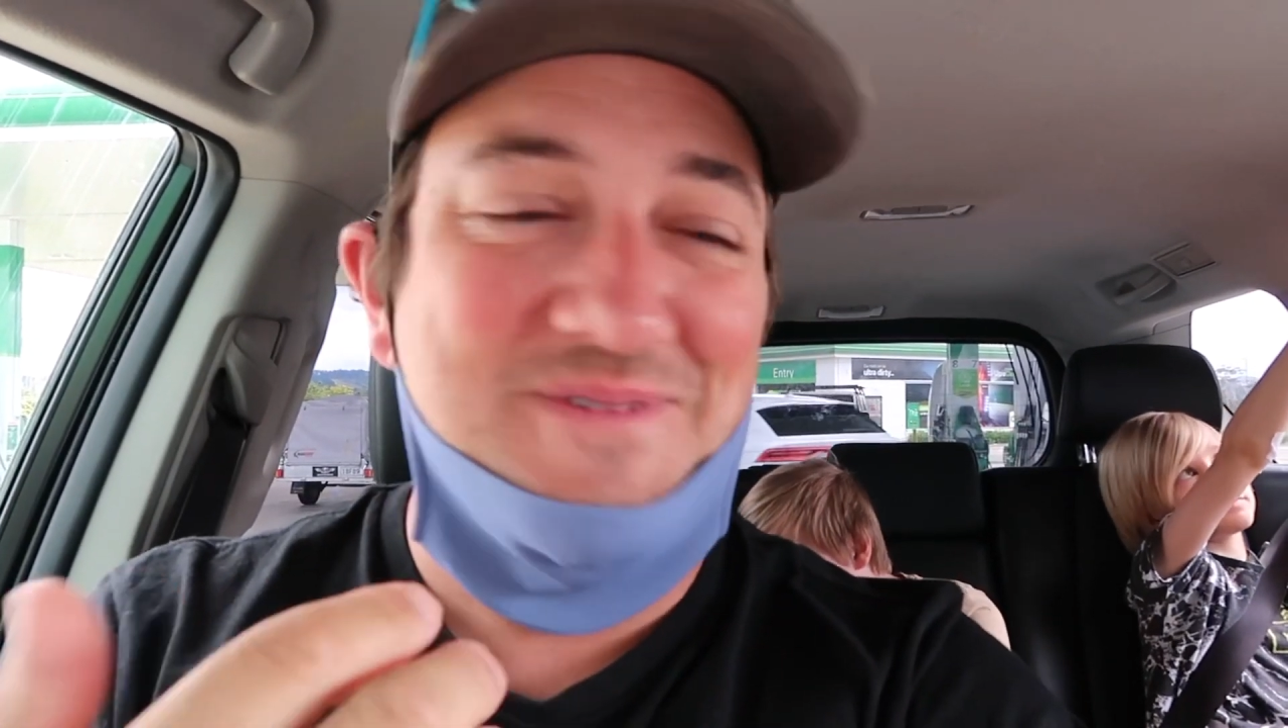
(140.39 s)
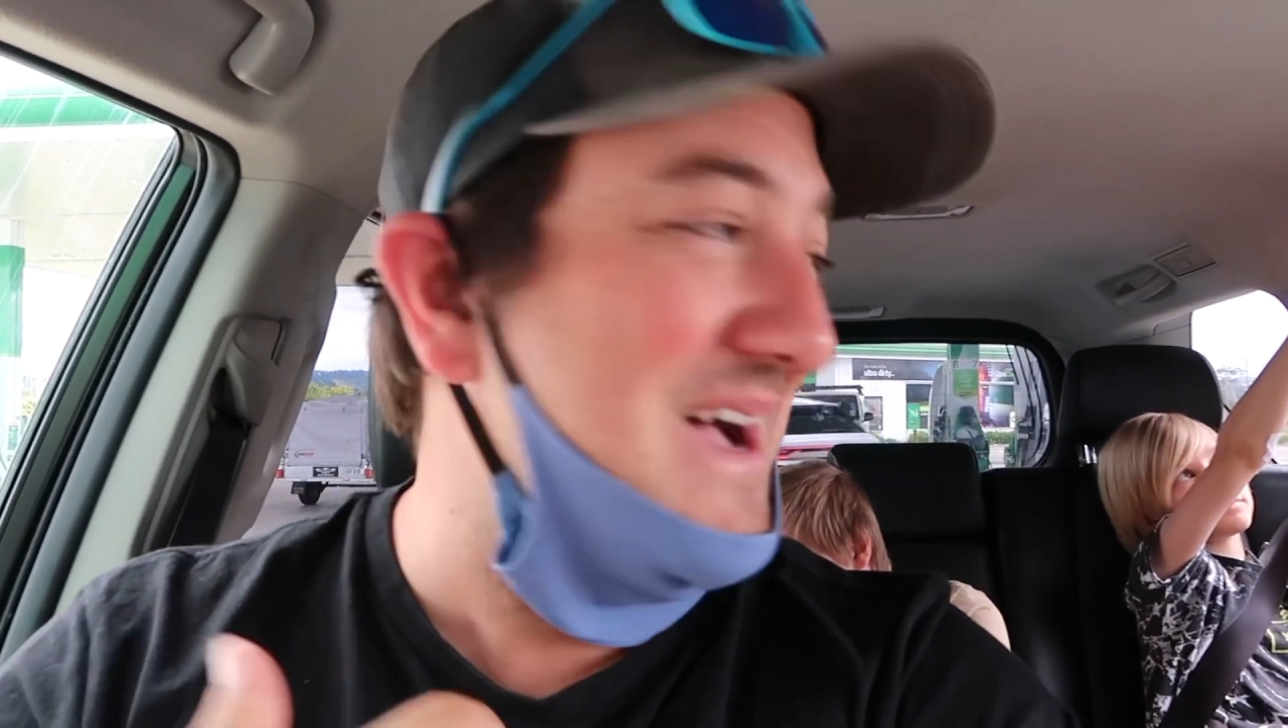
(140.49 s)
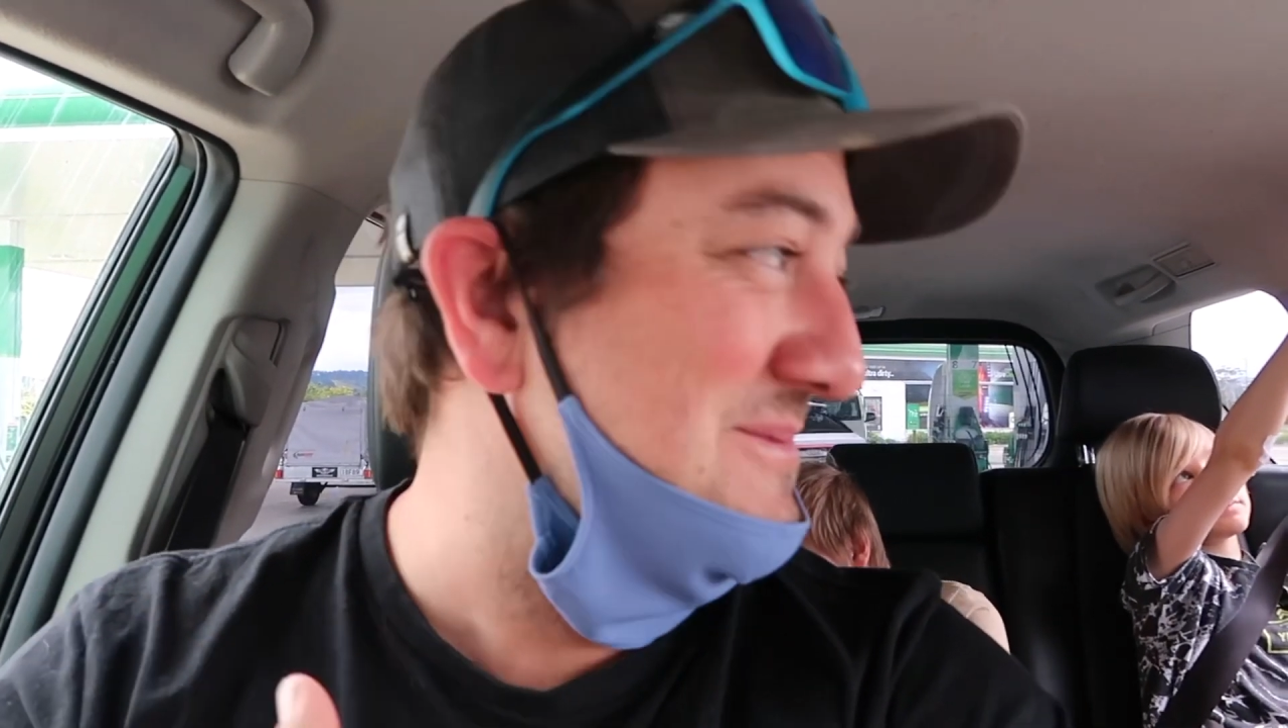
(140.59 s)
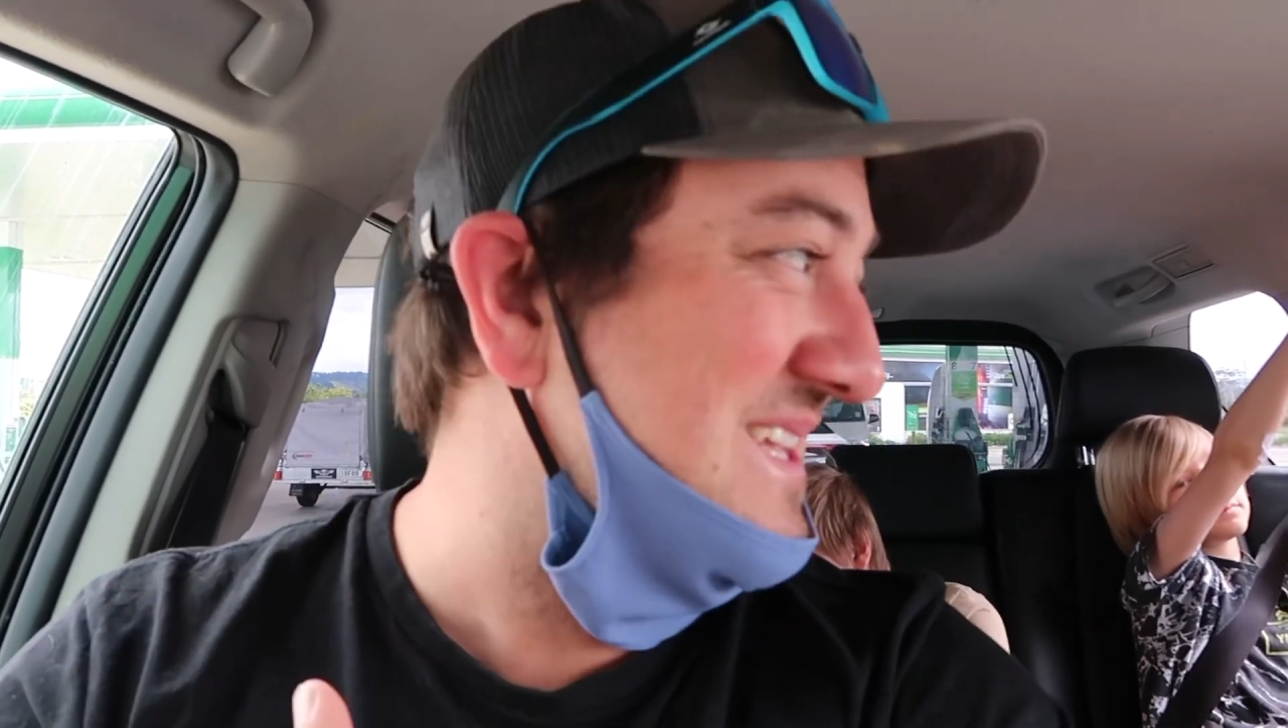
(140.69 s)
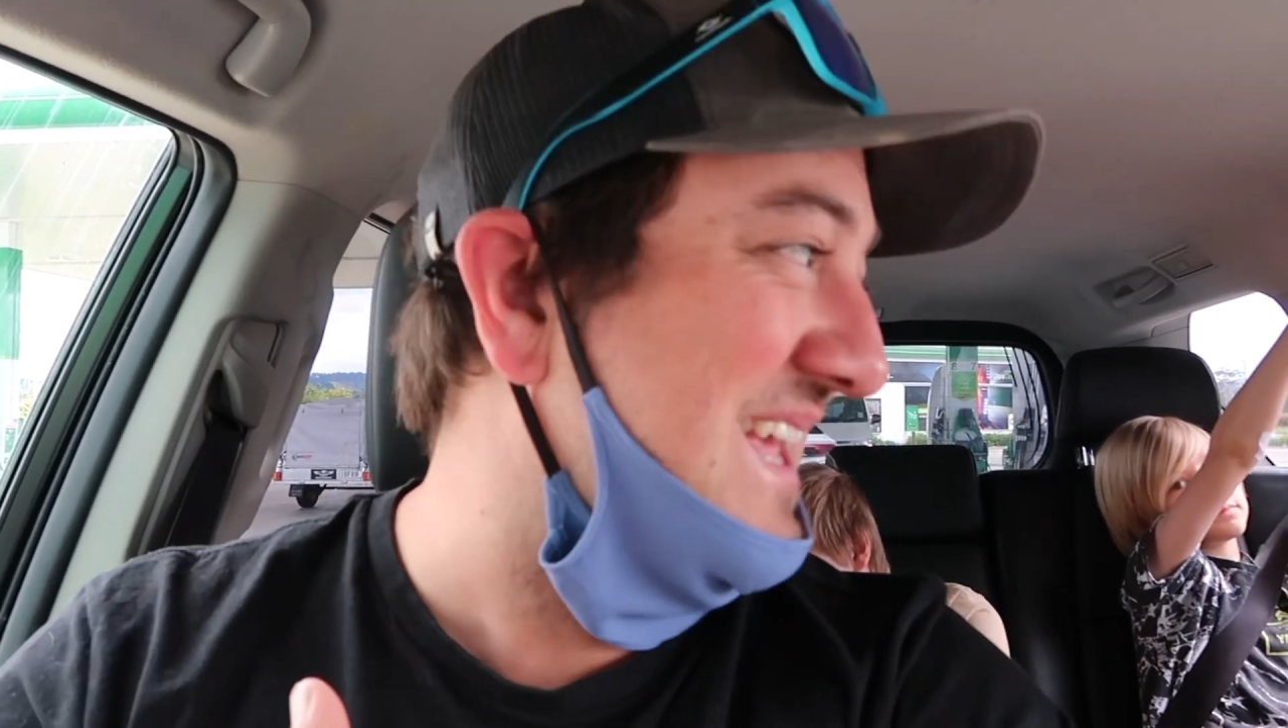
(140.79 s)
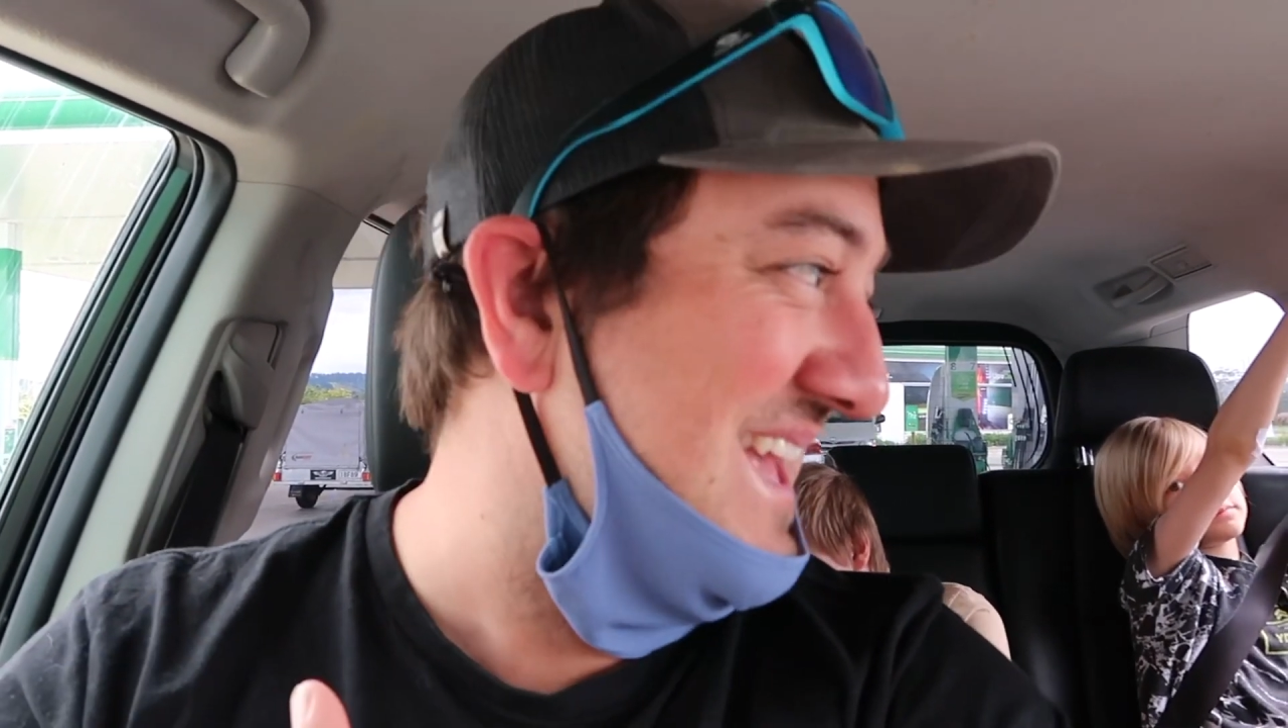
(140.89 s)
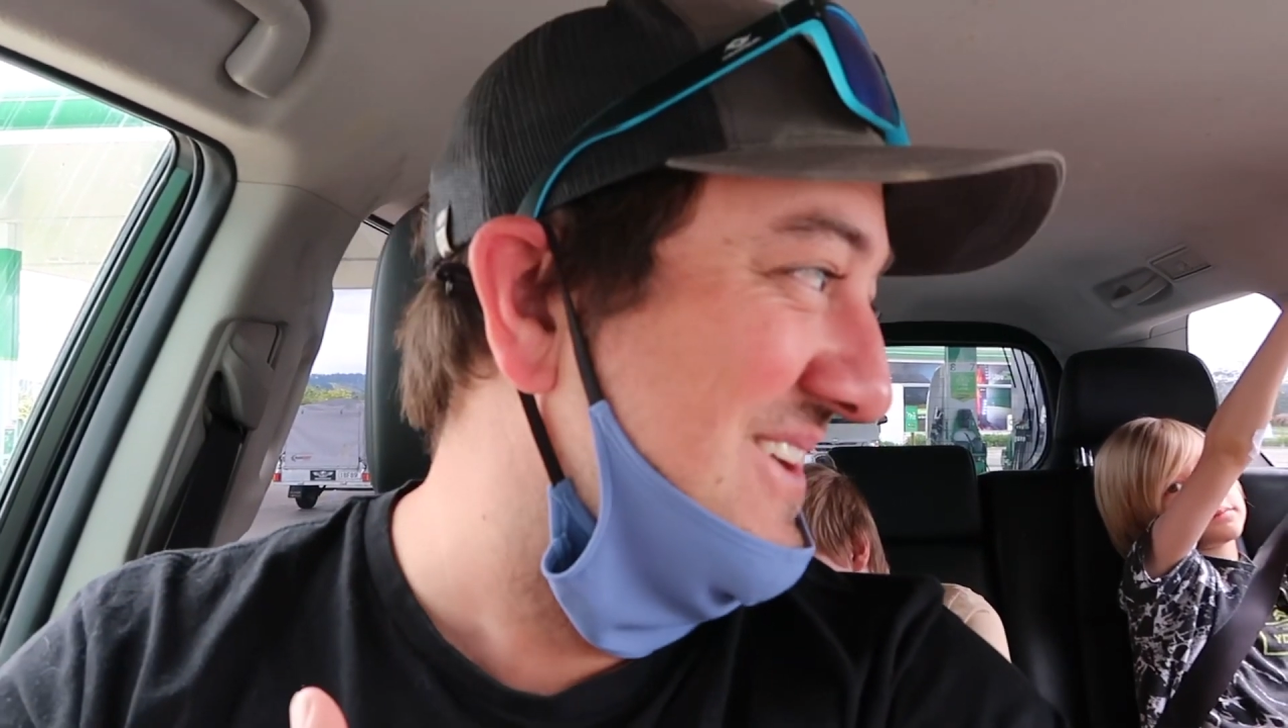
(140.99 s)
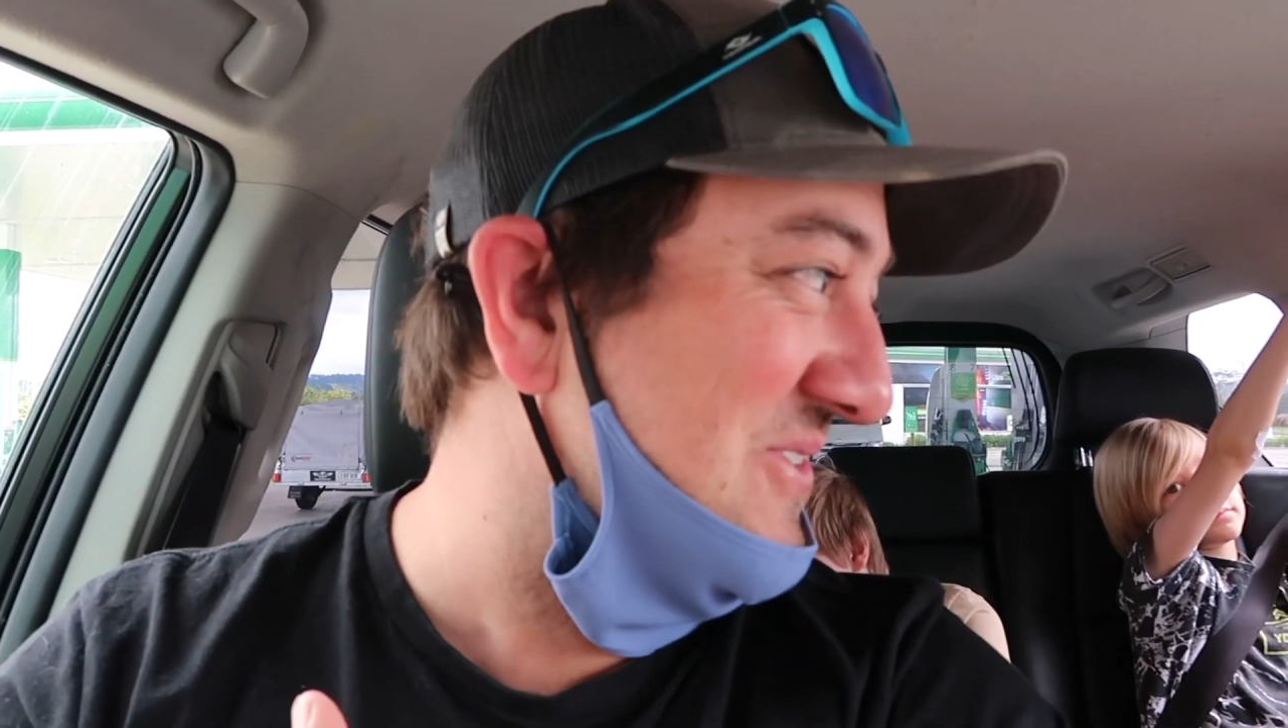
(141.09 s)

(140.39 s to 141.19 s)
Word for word: I'm to get